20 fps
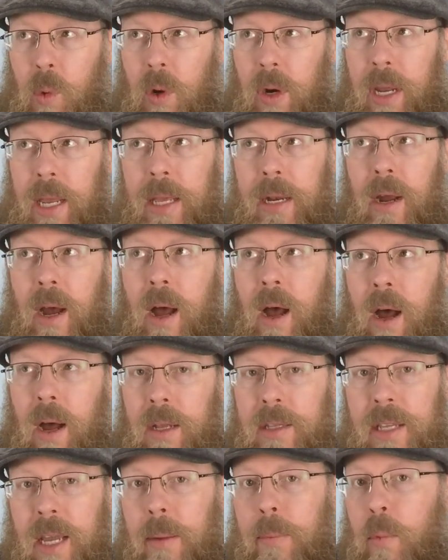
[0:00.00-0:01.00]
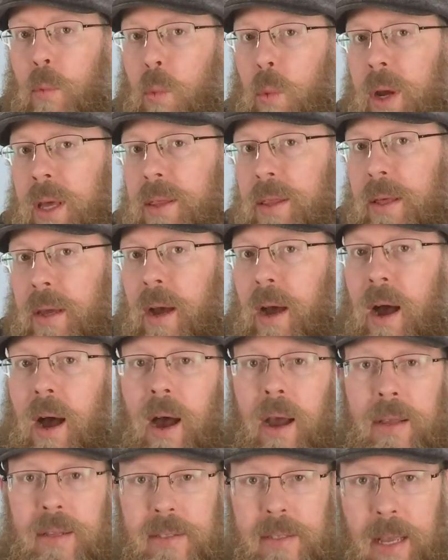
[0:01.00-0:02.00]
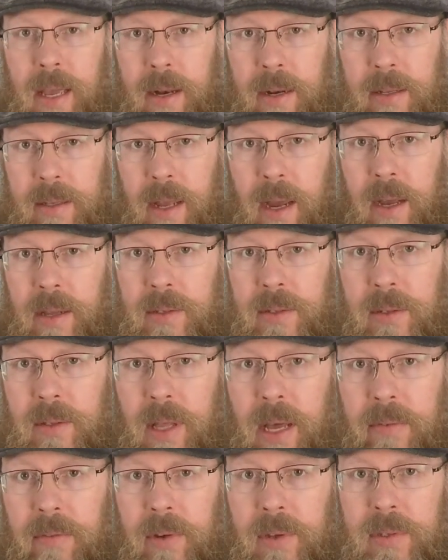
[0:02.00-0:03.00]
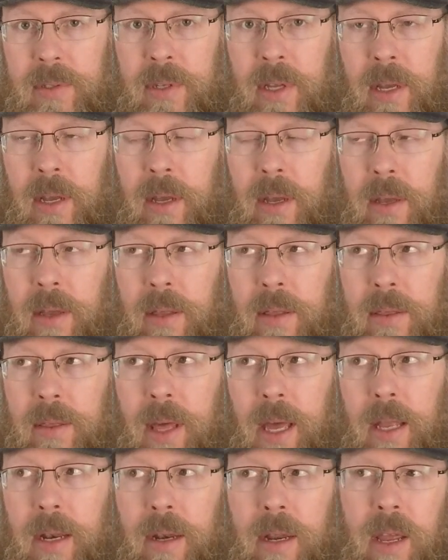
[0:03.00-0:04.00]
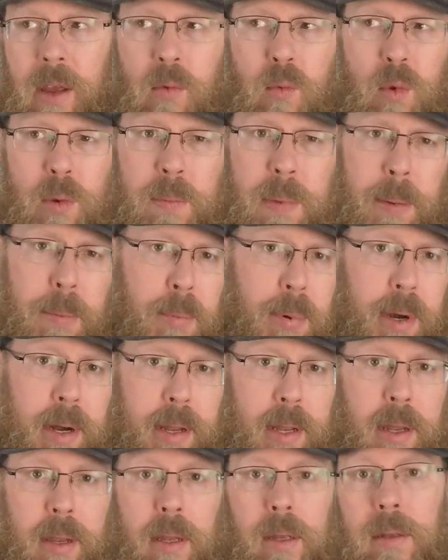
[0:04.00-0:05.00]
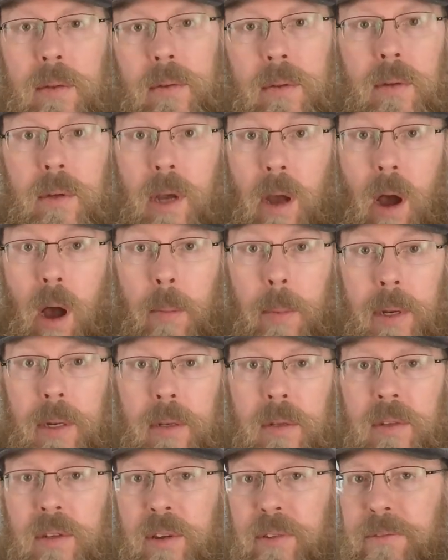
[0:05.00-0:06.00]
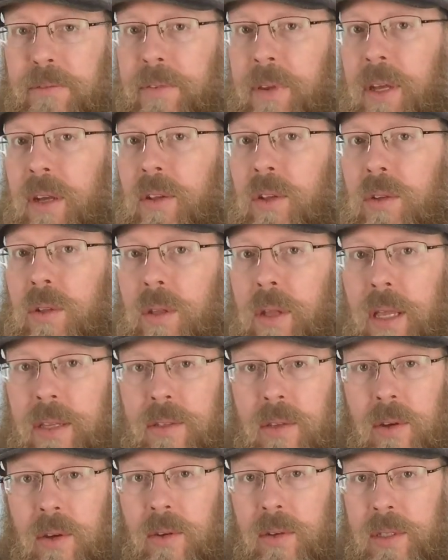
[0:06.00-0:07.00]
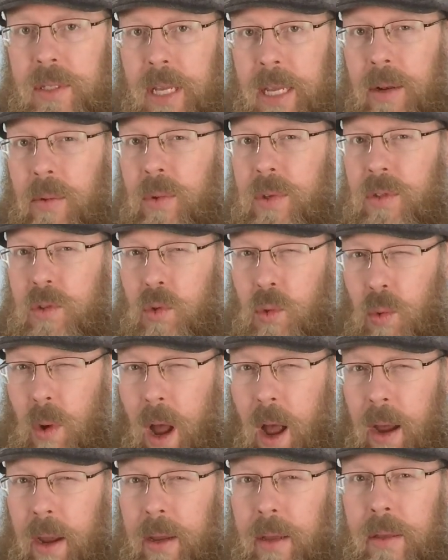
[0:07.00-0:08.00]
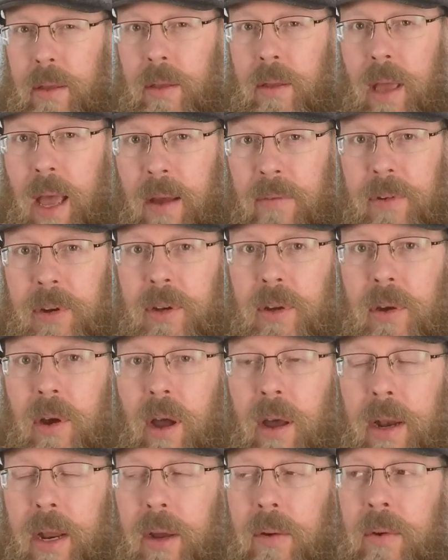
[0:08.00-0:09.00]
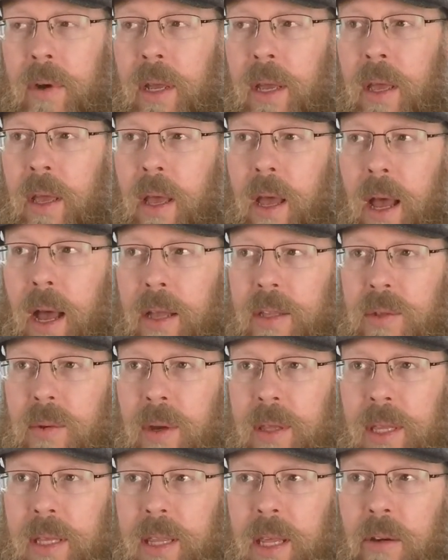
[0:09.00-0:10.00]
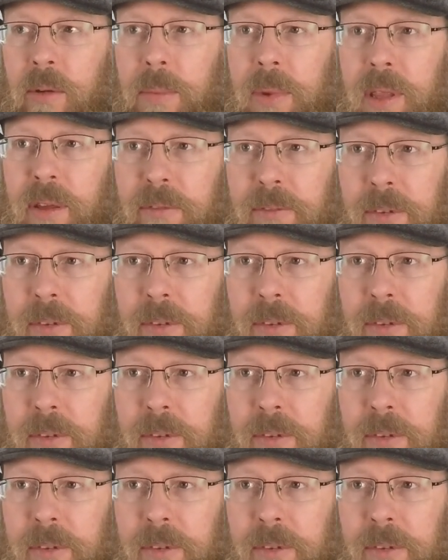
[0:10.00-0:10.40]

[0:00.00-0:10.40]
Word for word: were in a hot tub with high sanitizer levels, then it would be pretty common to feel as though your skin was dry after you got out. Uh, so I think that would be the